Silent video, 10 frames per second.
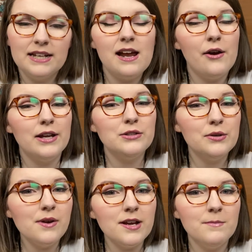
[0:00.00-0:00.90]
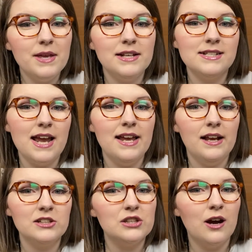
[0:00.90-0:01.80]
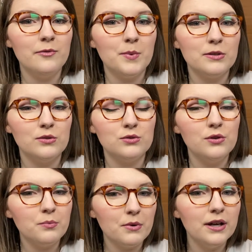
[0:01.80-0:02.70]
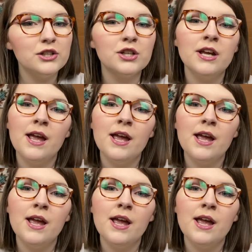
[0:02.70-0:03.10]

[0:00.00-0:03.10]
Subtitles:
Now, I do recommend taking a soft bristle toothbrush,